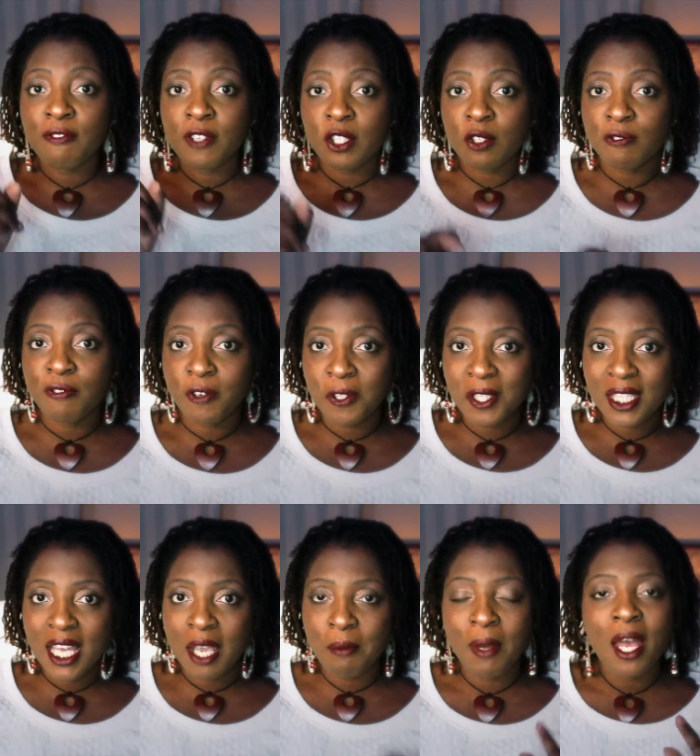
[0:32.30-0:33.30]
if it's your
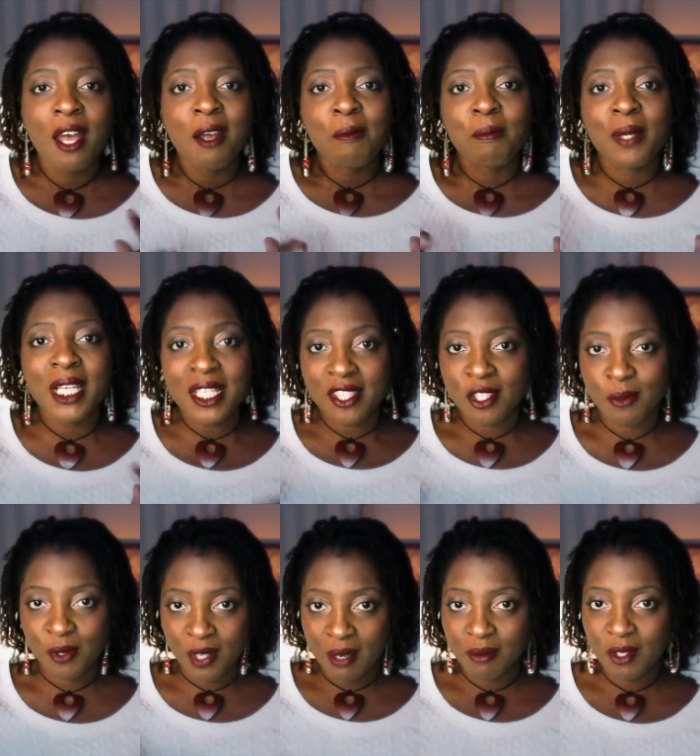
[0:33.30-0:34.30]
first time, please
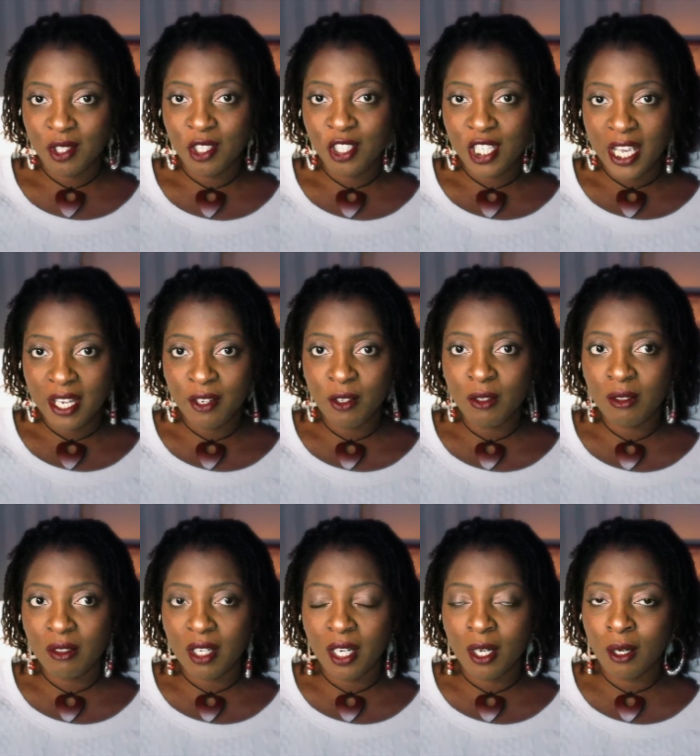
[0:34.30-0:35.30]
subscribe to the
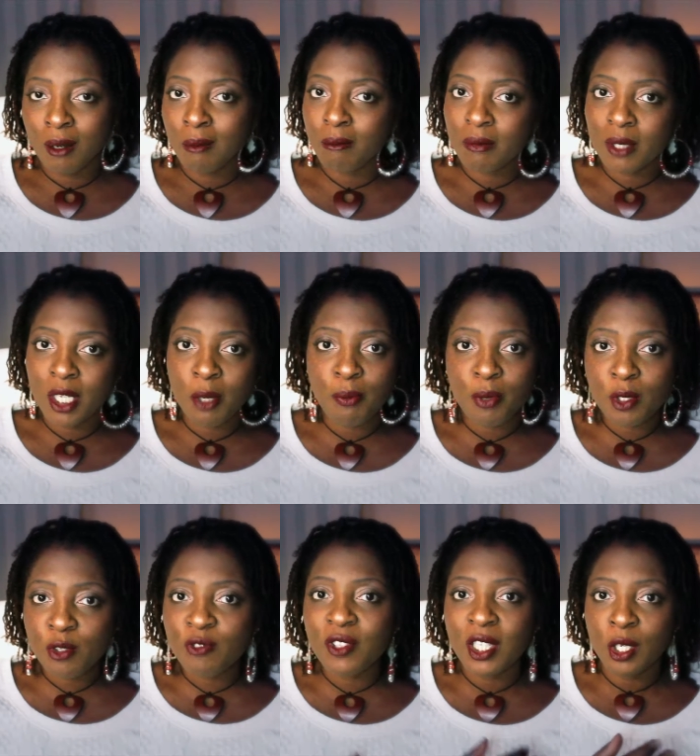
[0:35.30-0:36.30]
channel. Um, I'm gonna
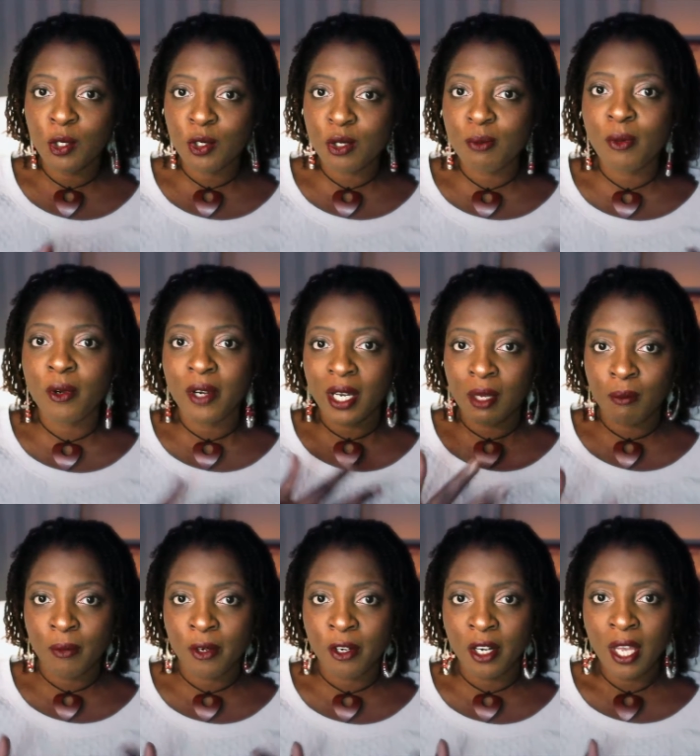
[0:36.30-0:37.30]
post videos more
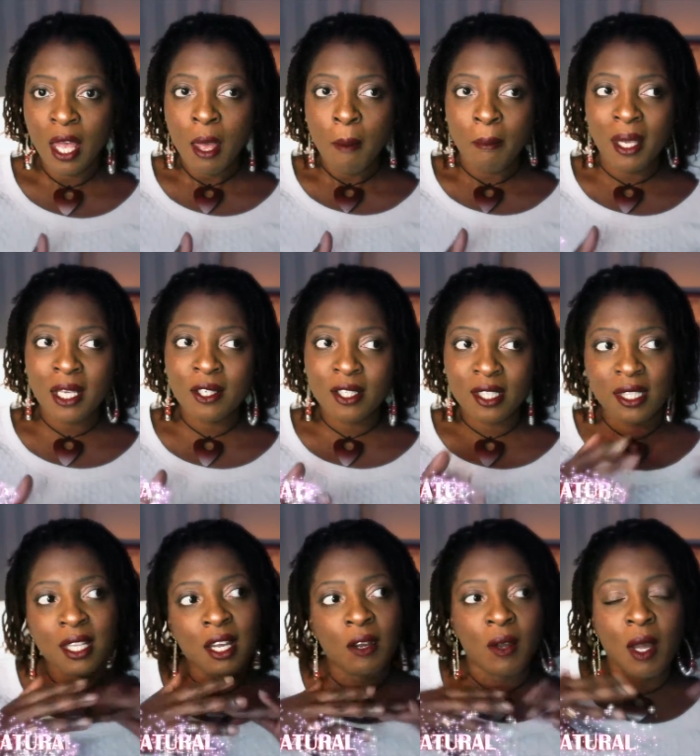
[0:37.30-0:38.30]
and more
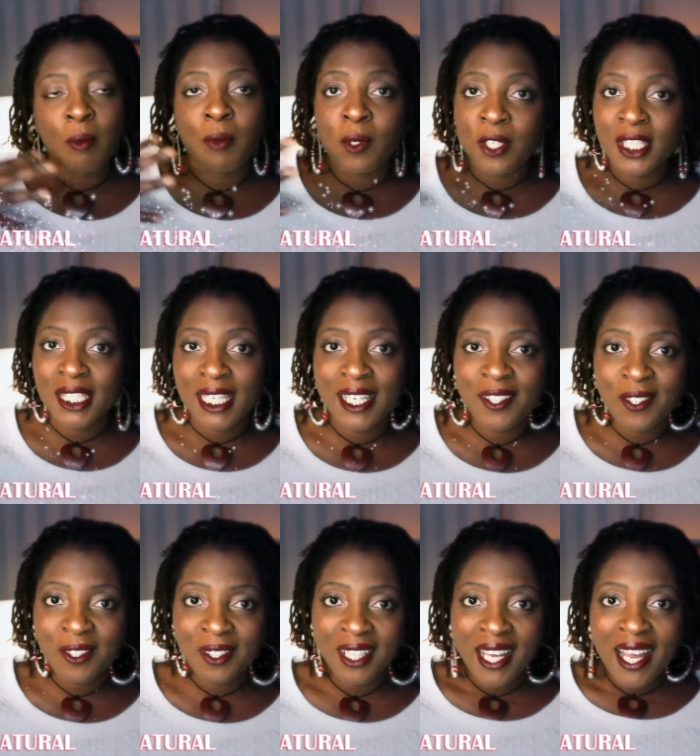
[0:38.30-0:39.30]
because now I'm more
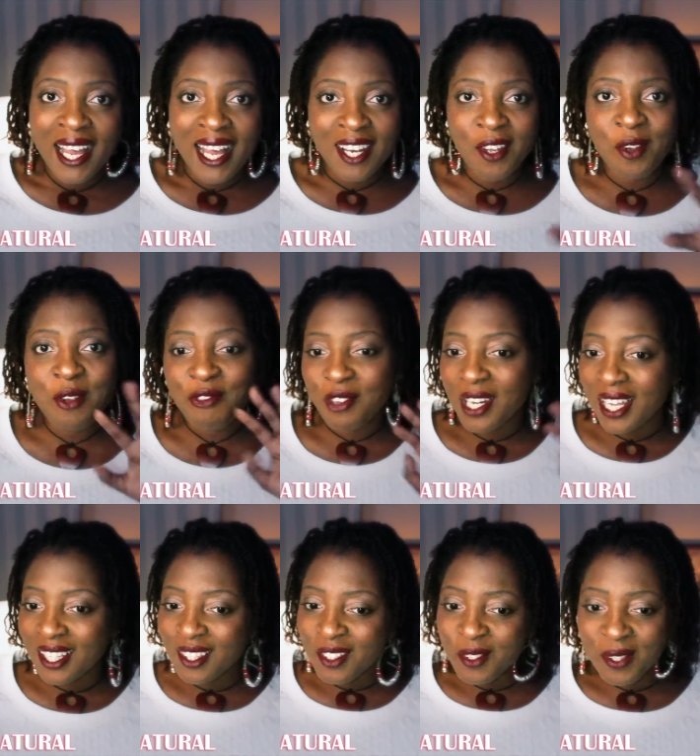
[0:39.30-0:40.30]
settled. I don't know if you
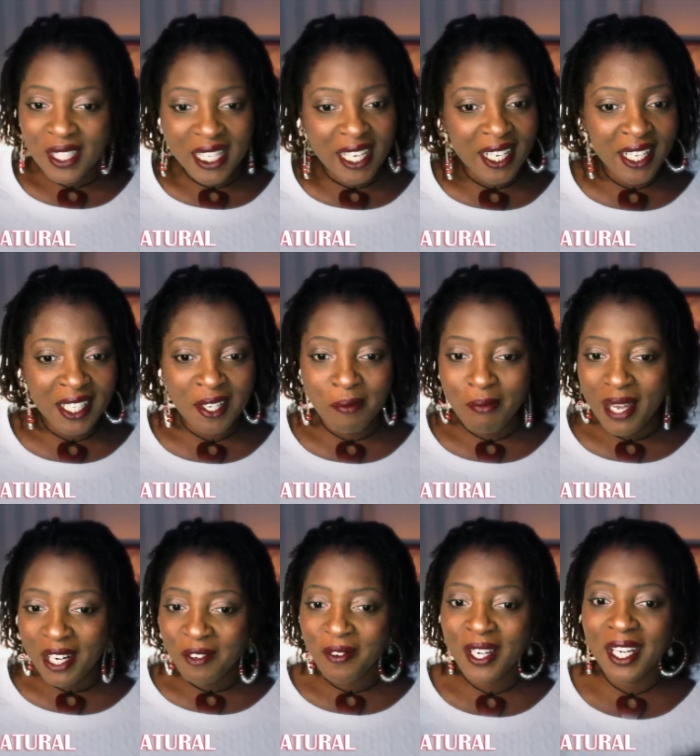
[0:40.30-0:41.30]
like the new setting in the
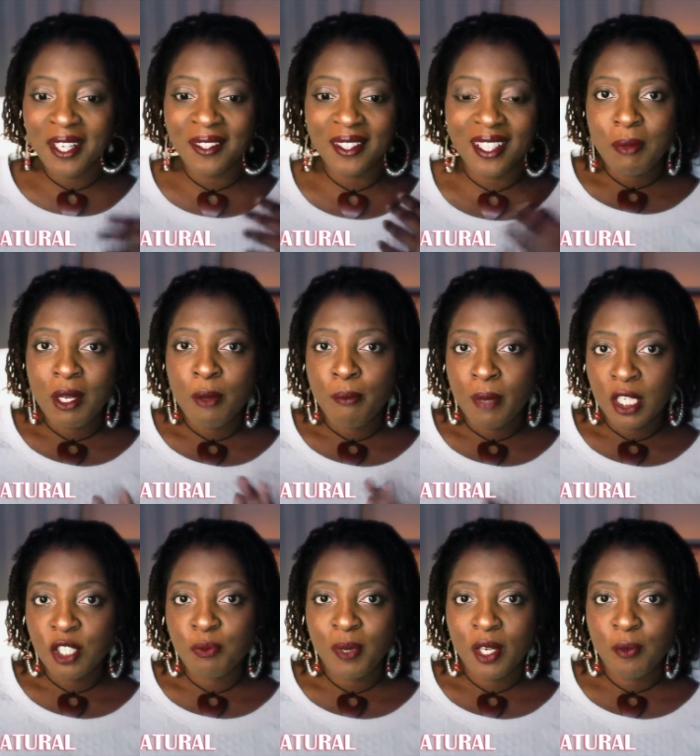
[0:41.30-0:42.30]
background. I'm in a
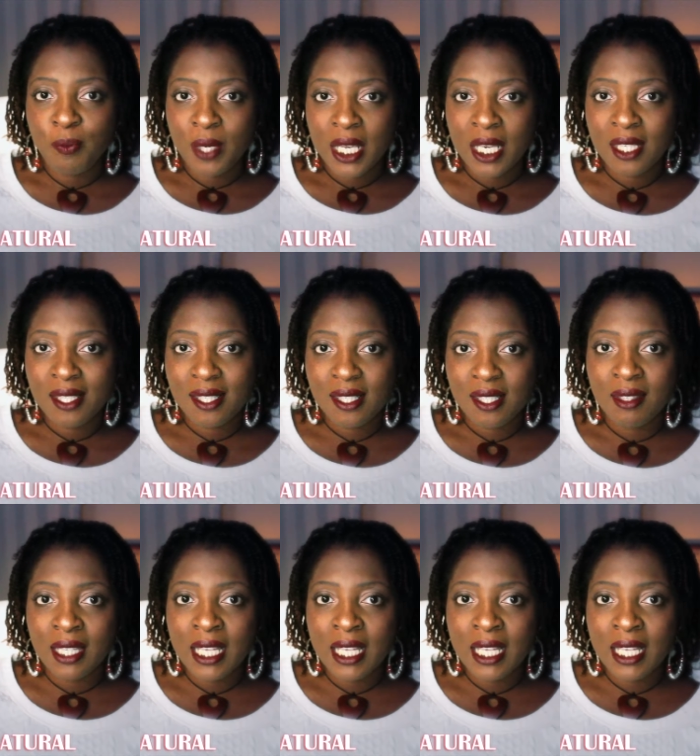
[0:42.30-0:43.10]
much better place